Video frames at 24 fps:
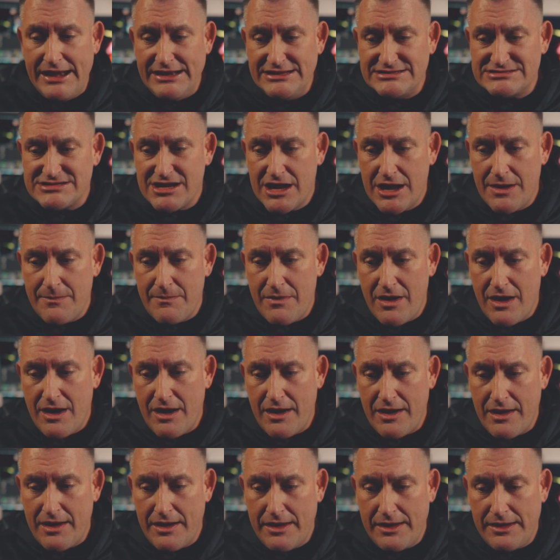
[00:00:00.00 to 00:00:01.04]
anytime
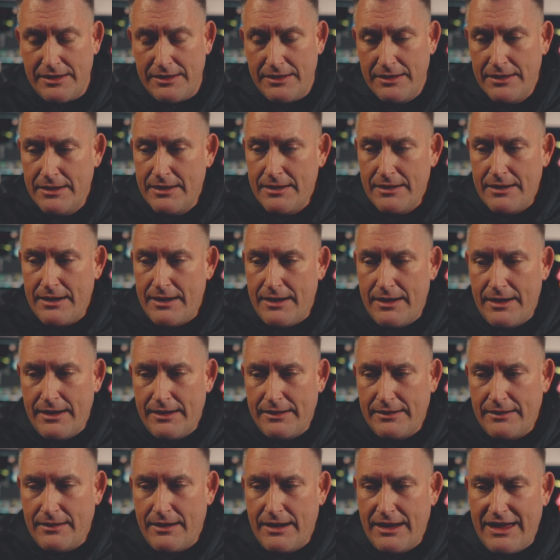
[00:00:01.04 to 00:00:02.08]
I,
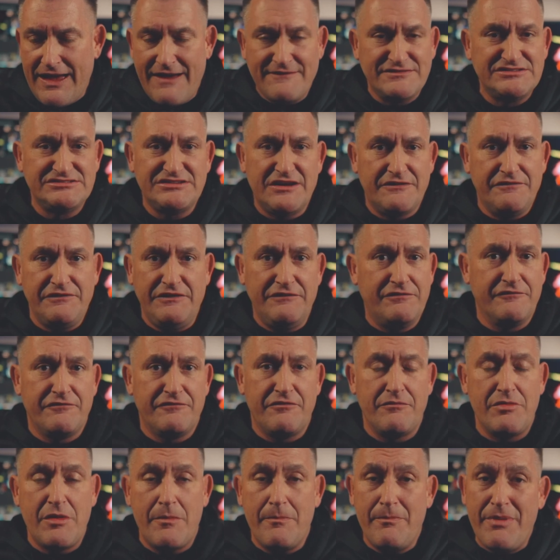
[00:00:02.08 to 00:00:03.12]
I, I have stuff even
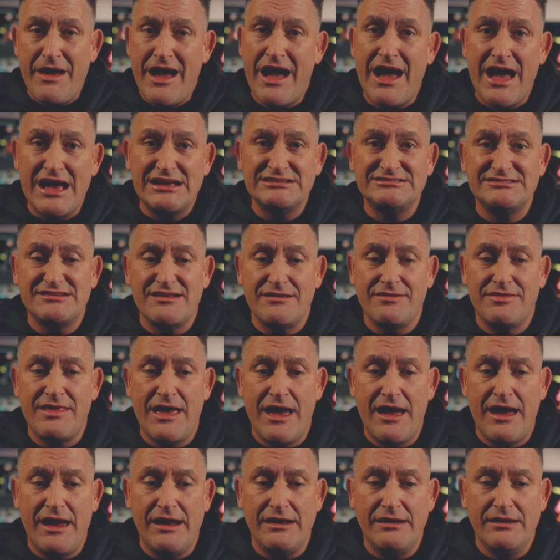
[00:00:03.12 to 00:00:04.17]
from the past
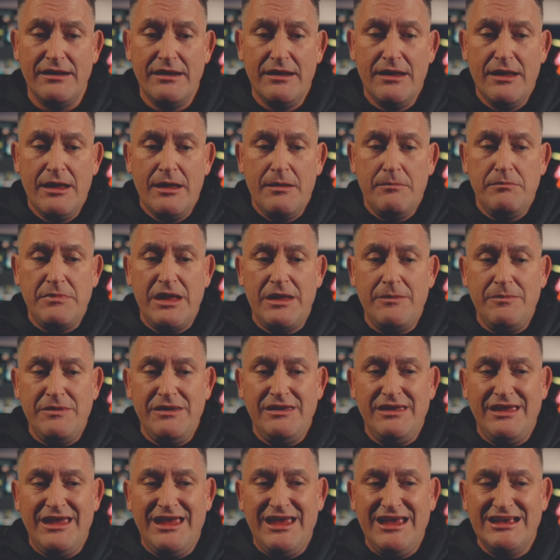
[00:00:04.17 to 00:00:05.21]
that
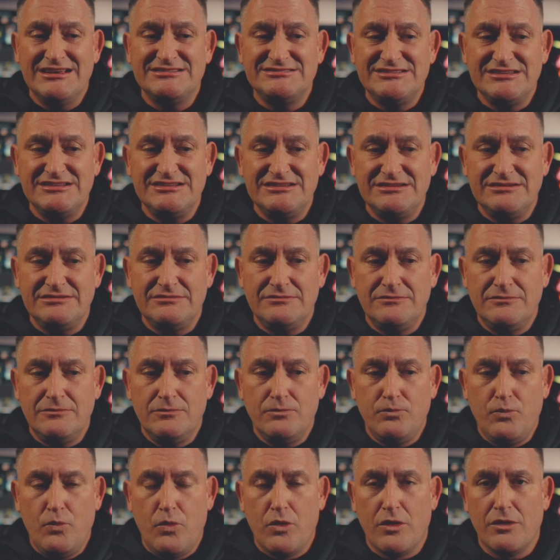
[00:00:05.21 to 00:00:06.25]
maybe isn't
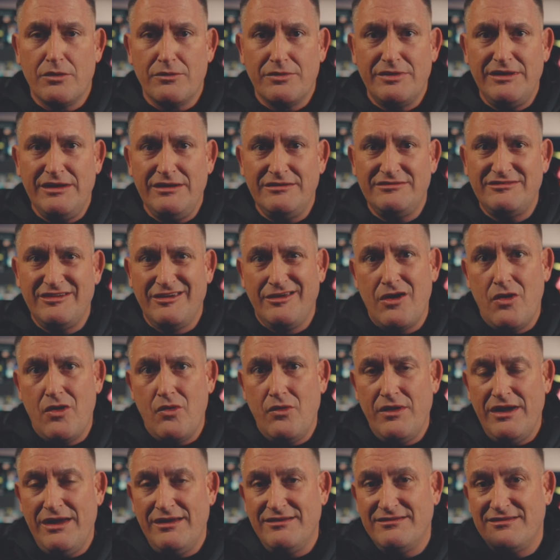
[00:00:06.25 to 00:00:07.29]
worthy to
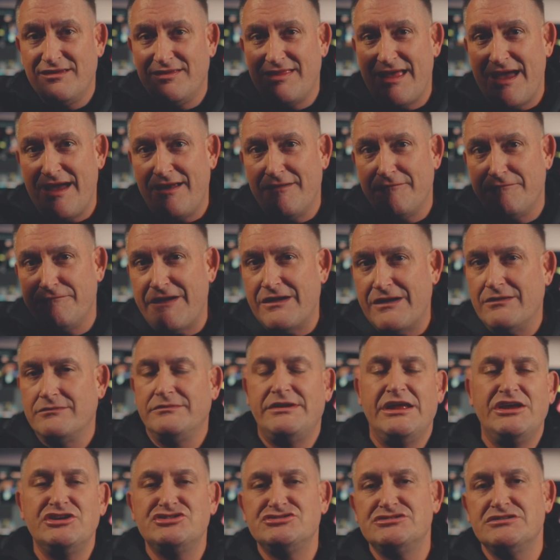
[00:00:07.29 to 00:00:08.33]
go into that
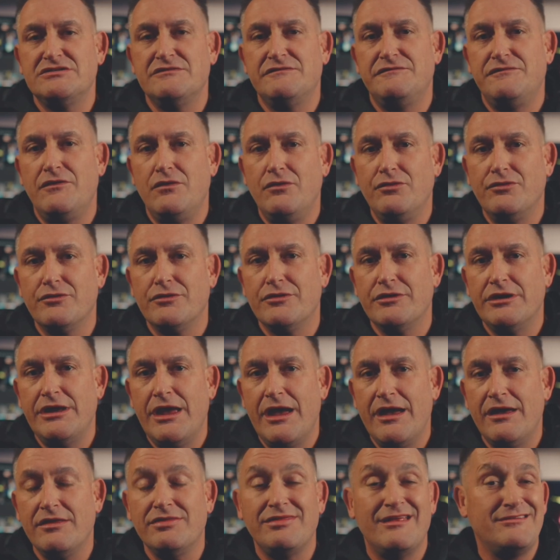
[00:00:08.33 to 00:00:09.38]
foundation folder
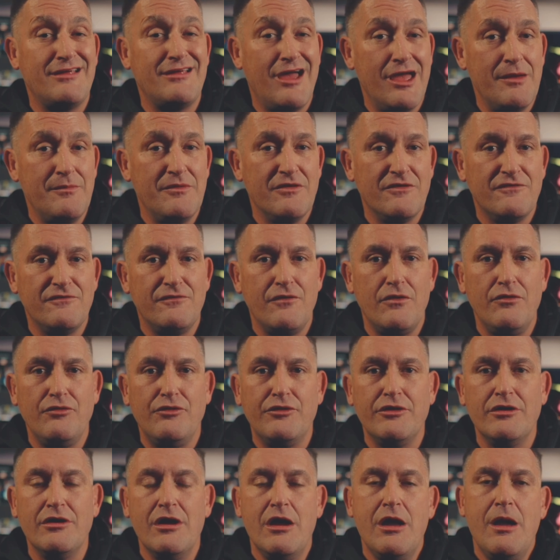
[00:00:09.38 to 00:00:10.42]
yet, the Diamonds
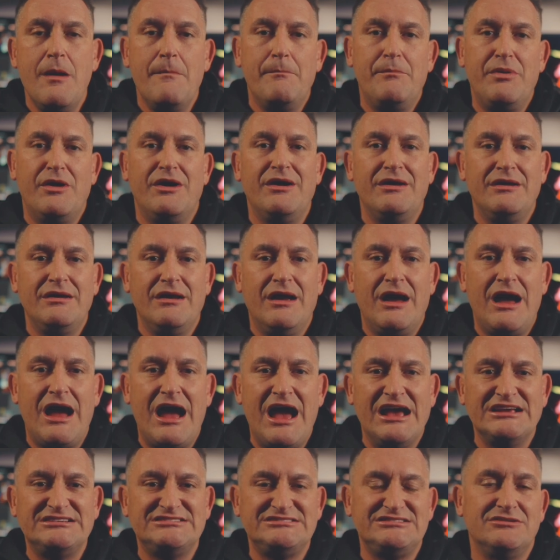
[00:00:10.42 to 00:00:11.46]
folder, but
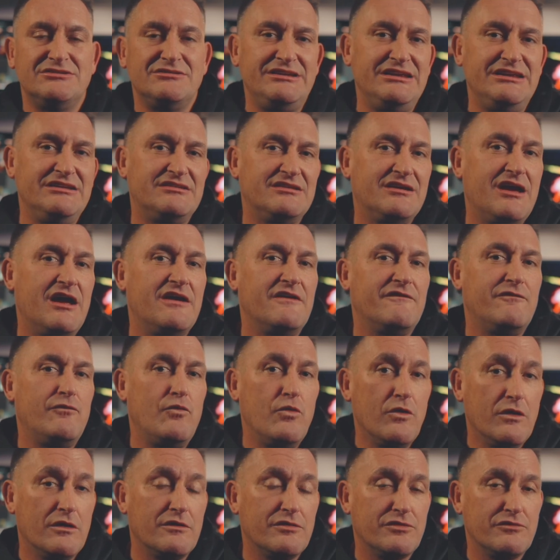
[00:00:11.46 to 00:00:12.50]
I still need to kind
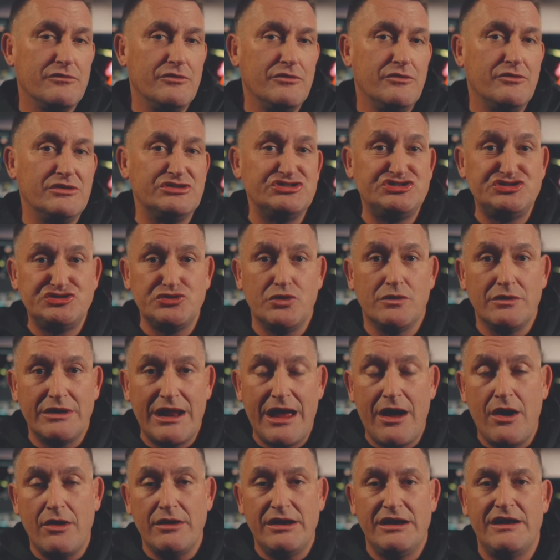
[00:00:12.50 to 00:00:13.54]
of work through and
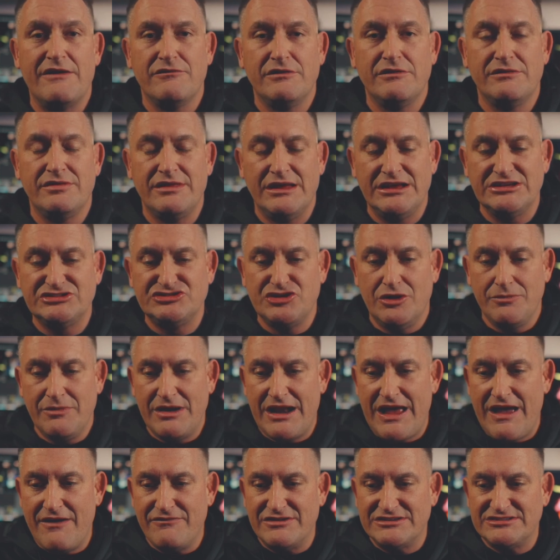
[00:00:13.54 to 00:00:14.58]
sort out and everything. So I'm
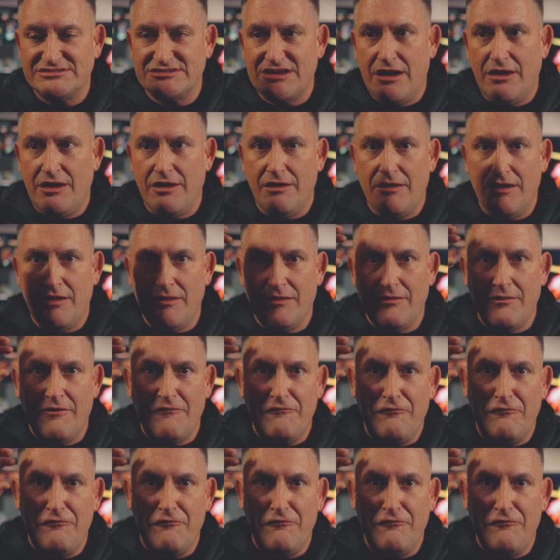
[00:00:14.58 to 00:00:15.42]
going to have a, a